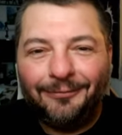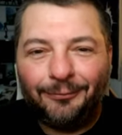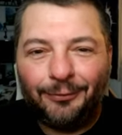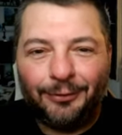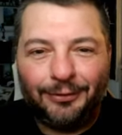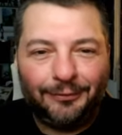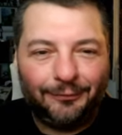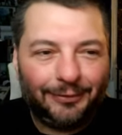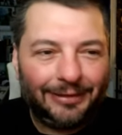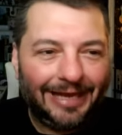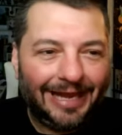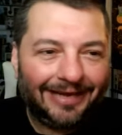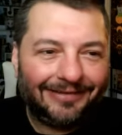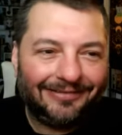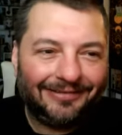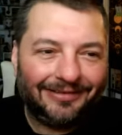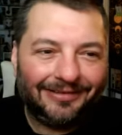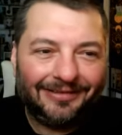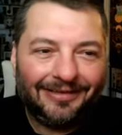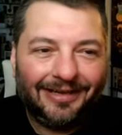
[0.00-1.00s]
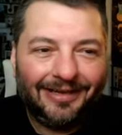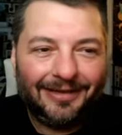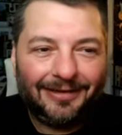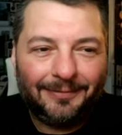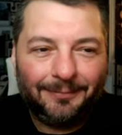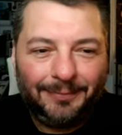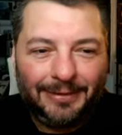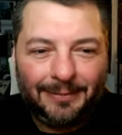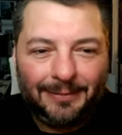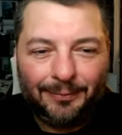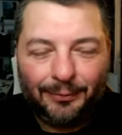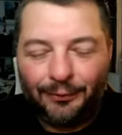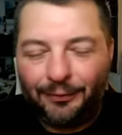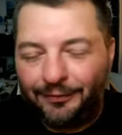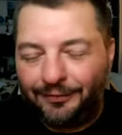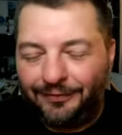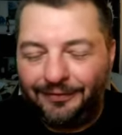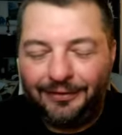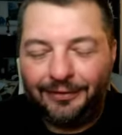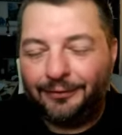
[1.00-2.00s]
re reaction uh, people,
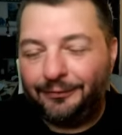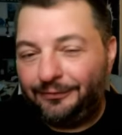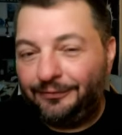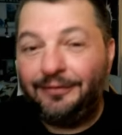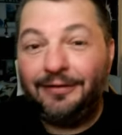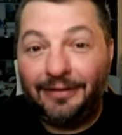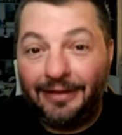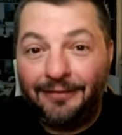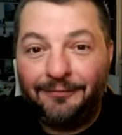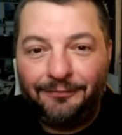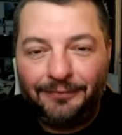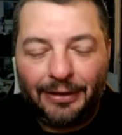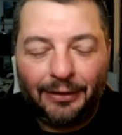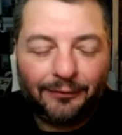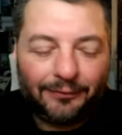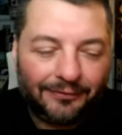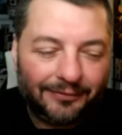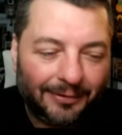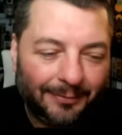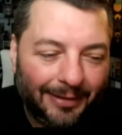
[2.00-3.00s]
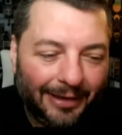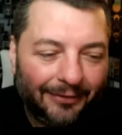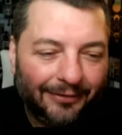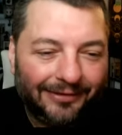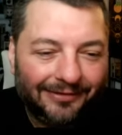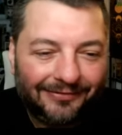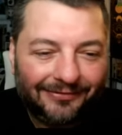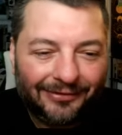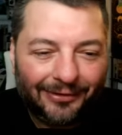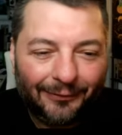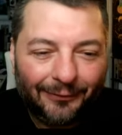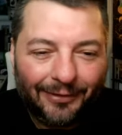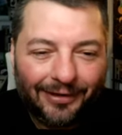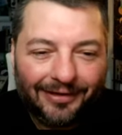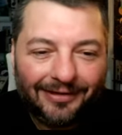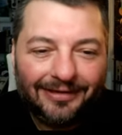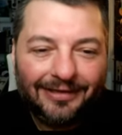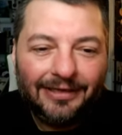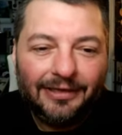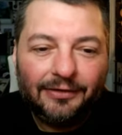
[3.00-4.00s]
you know, felt about it. So,
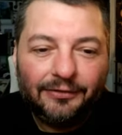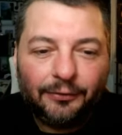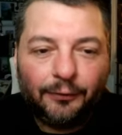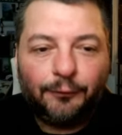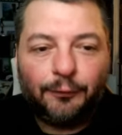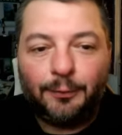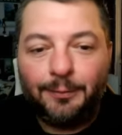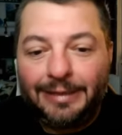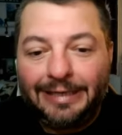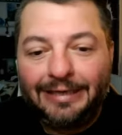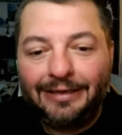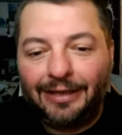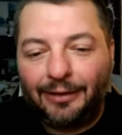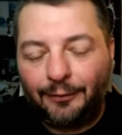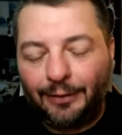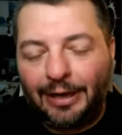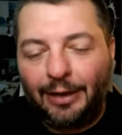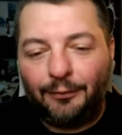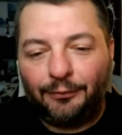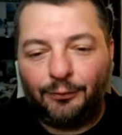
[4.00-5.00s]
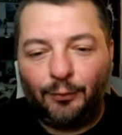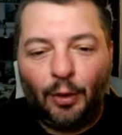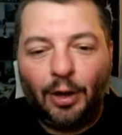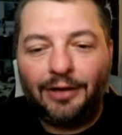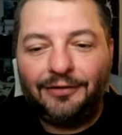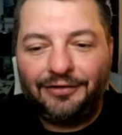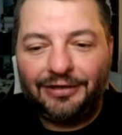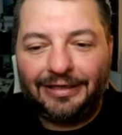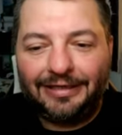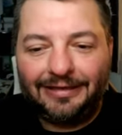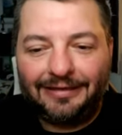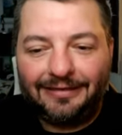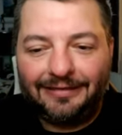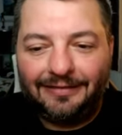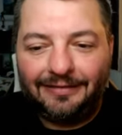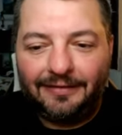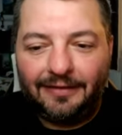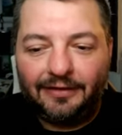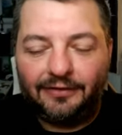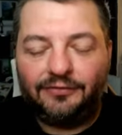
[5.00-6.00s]
uh, so for me, like when I was watching
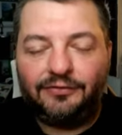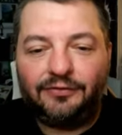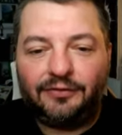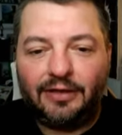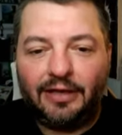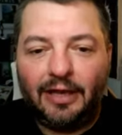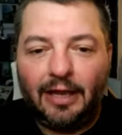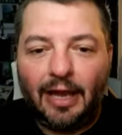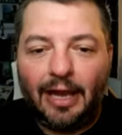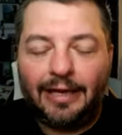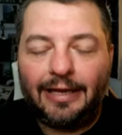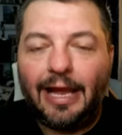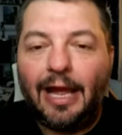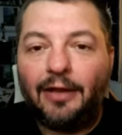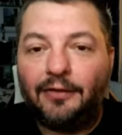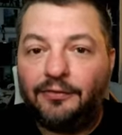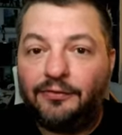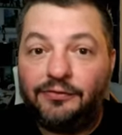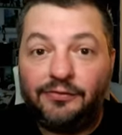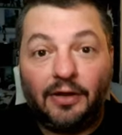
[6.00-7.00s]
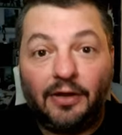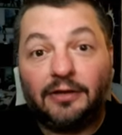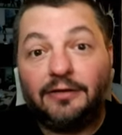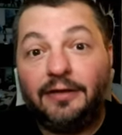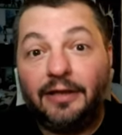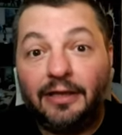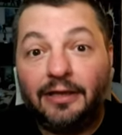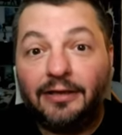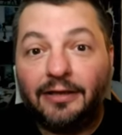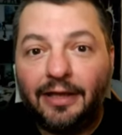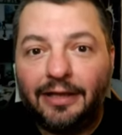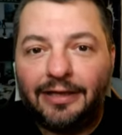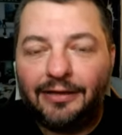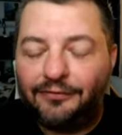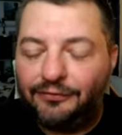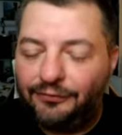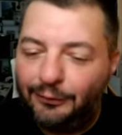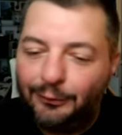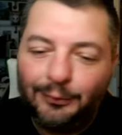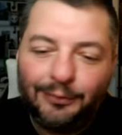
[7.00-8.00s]
this, I got sucked in. Like as
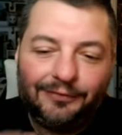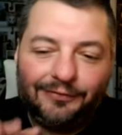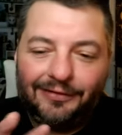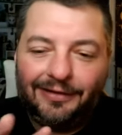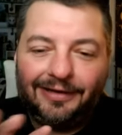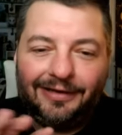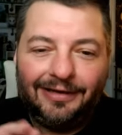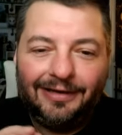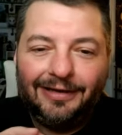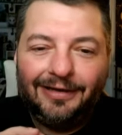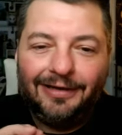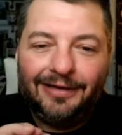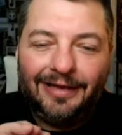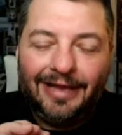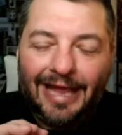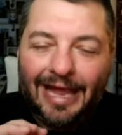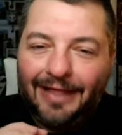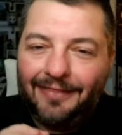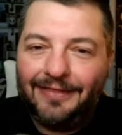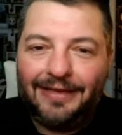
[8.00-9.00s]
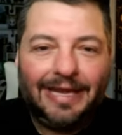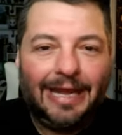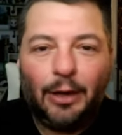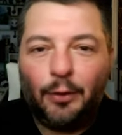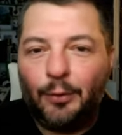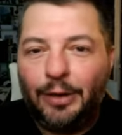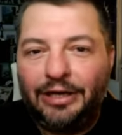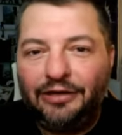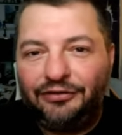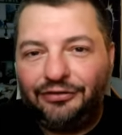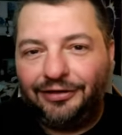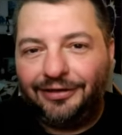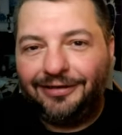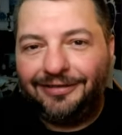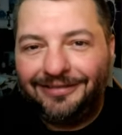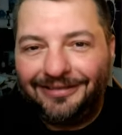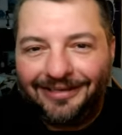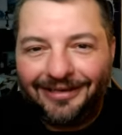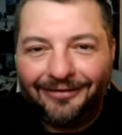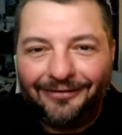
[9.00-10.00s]
soon as it had the narration,
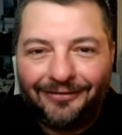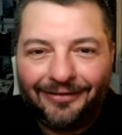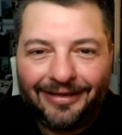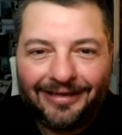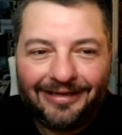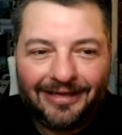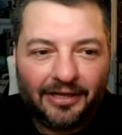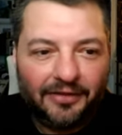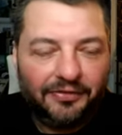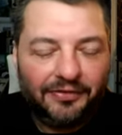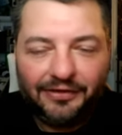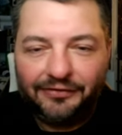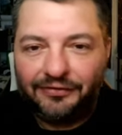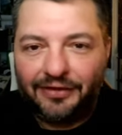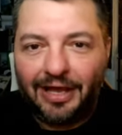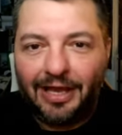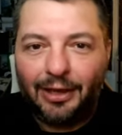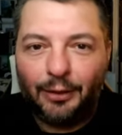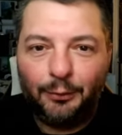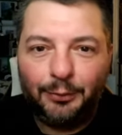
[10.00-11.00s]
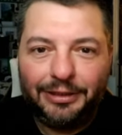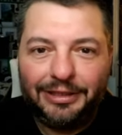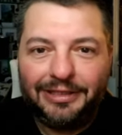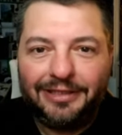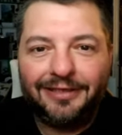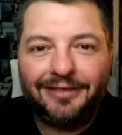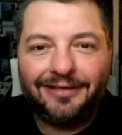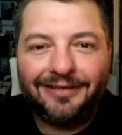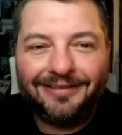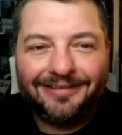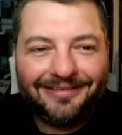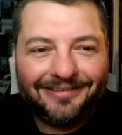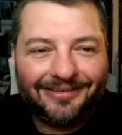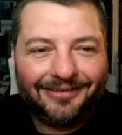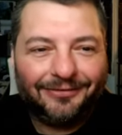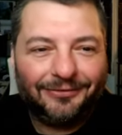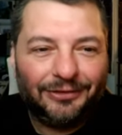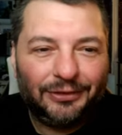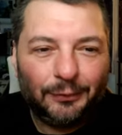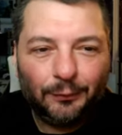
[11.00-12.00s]
you know, like uh, this Halloween, you
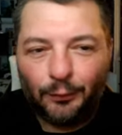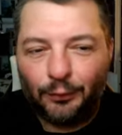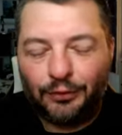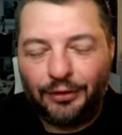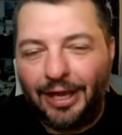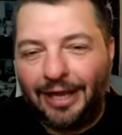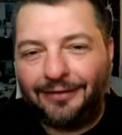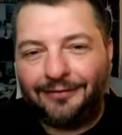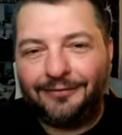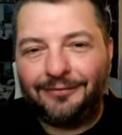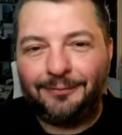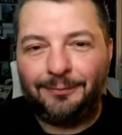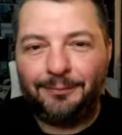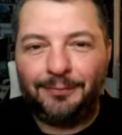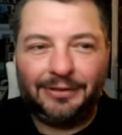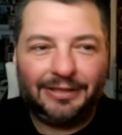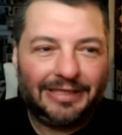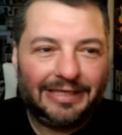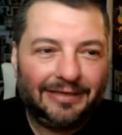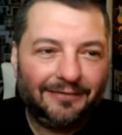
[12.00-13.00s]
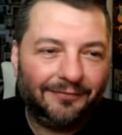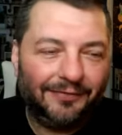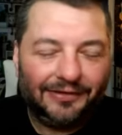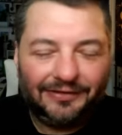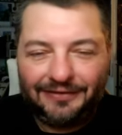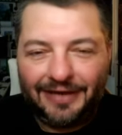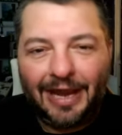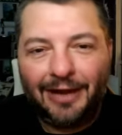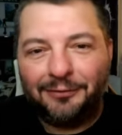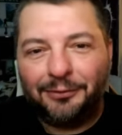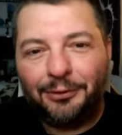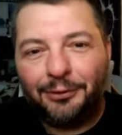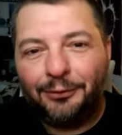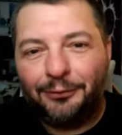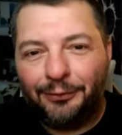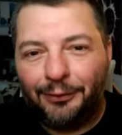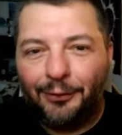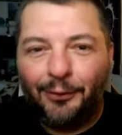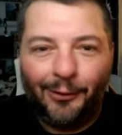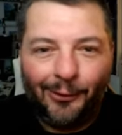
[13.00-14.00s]
know, you will not believe the terror,
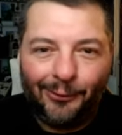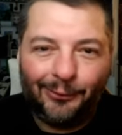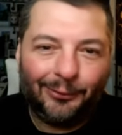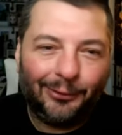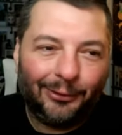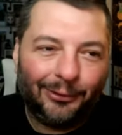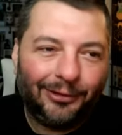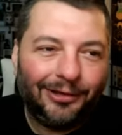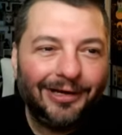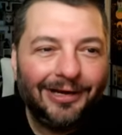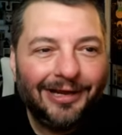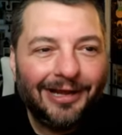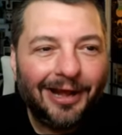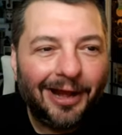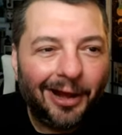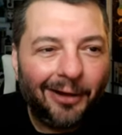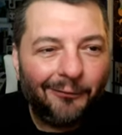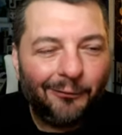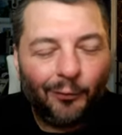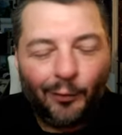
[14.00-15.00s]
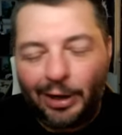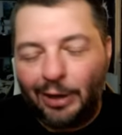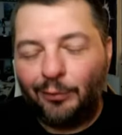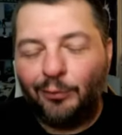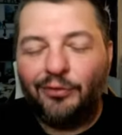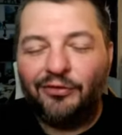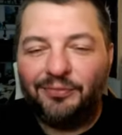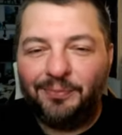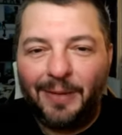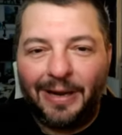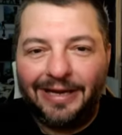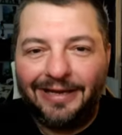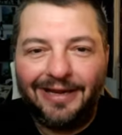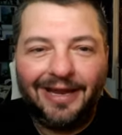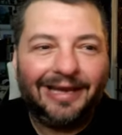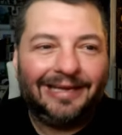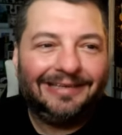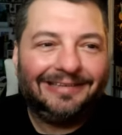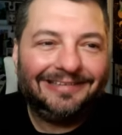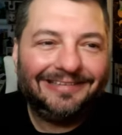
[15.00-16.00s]
the horror of Werewolf by
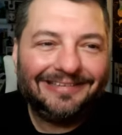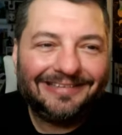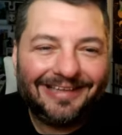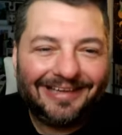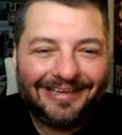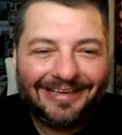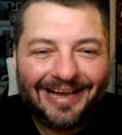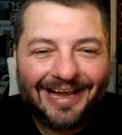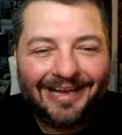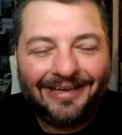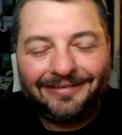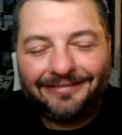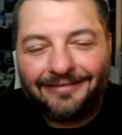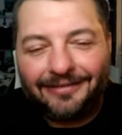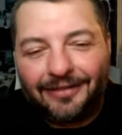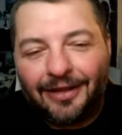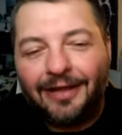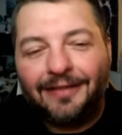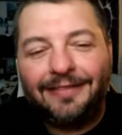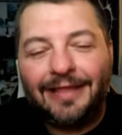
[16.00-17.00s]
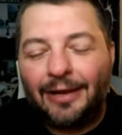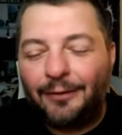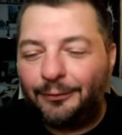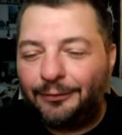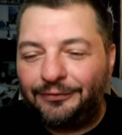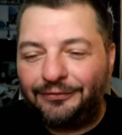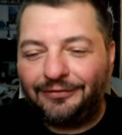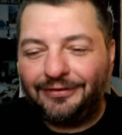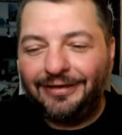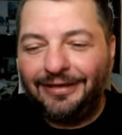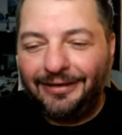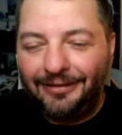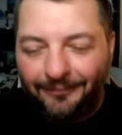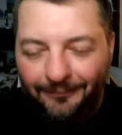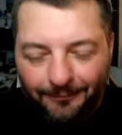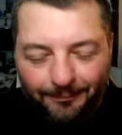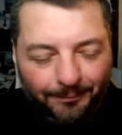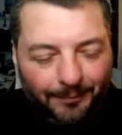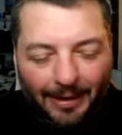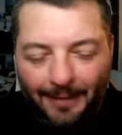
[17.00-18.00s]
Night. Like I thought that was
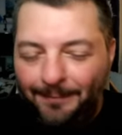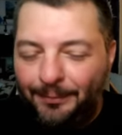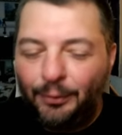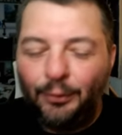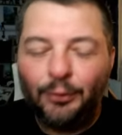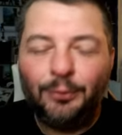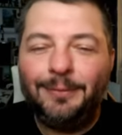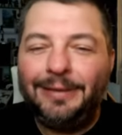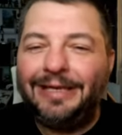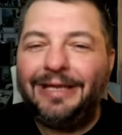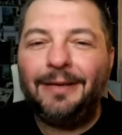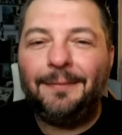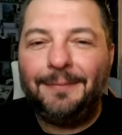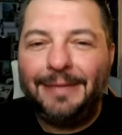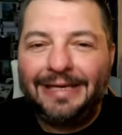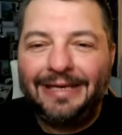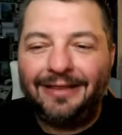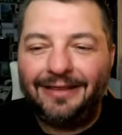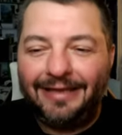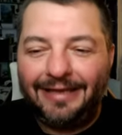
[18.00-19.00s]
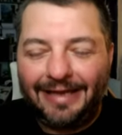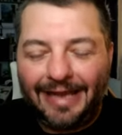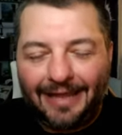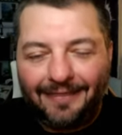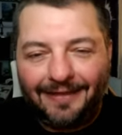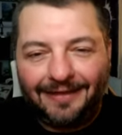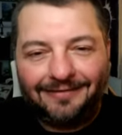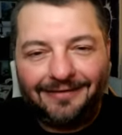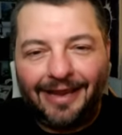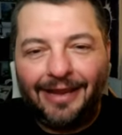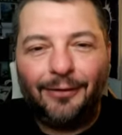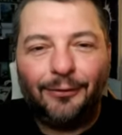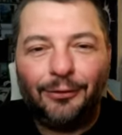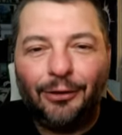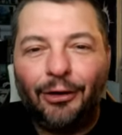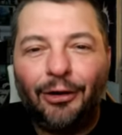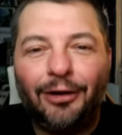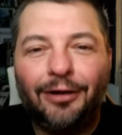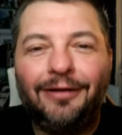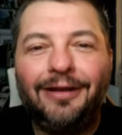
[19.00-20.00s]
I pulled me in immediately and I had that title
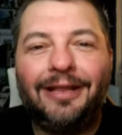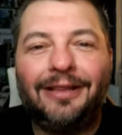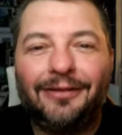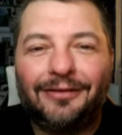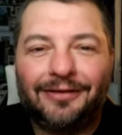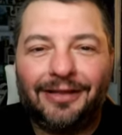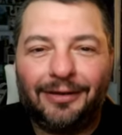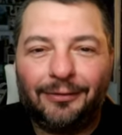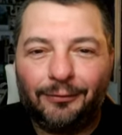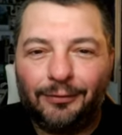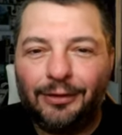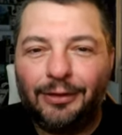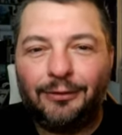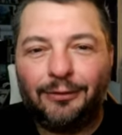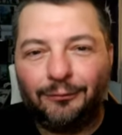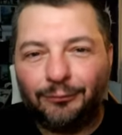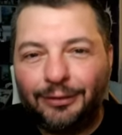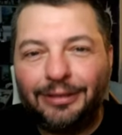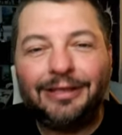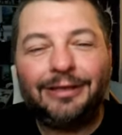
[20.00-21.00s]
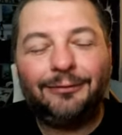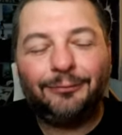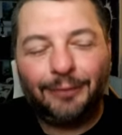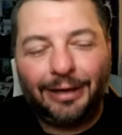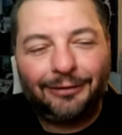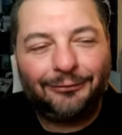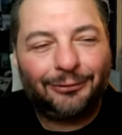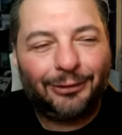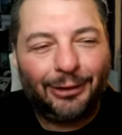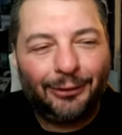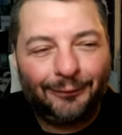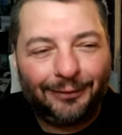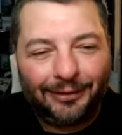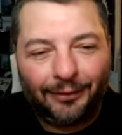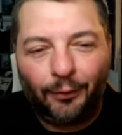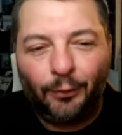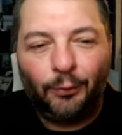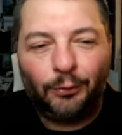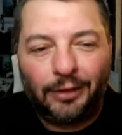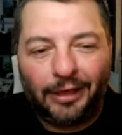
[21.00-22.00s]
card that looked like really retro and
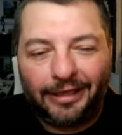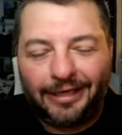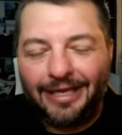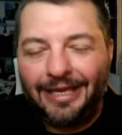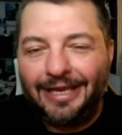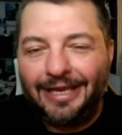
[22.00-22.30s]
old, like